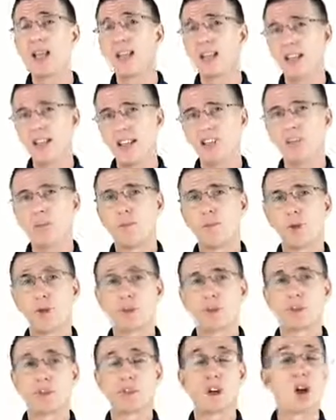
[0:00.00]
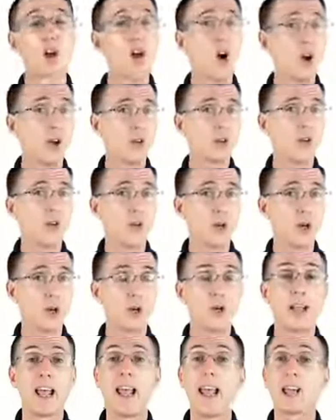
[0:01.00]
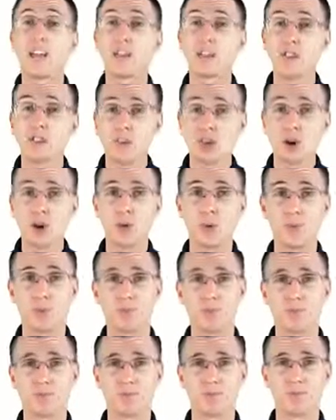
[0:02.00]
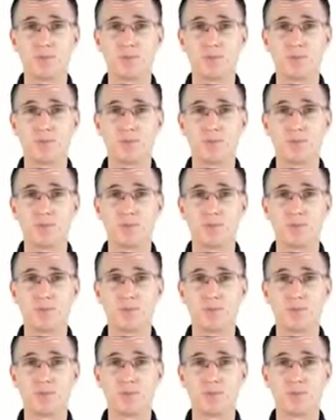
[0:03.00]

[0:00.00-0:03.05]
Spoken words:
These computers are also known as nodes.